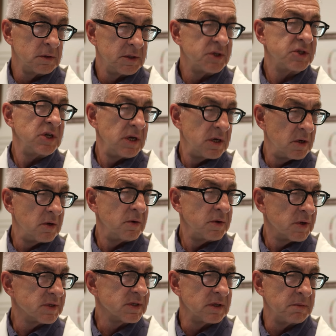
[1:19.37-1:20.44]
Does she know
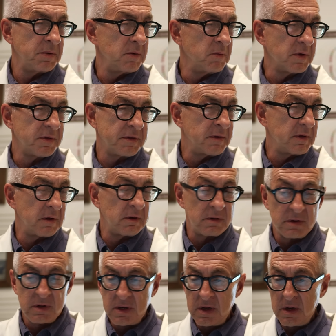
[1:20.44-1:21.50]
you're sleeping with, the,
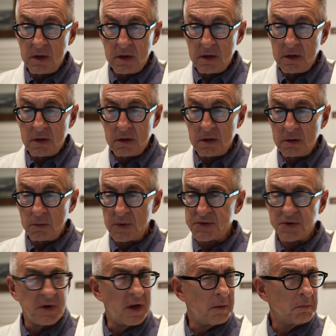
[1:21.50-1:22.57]
what's
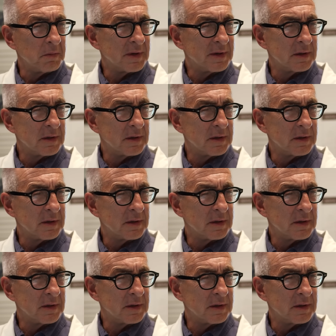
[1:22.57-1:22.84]
her name,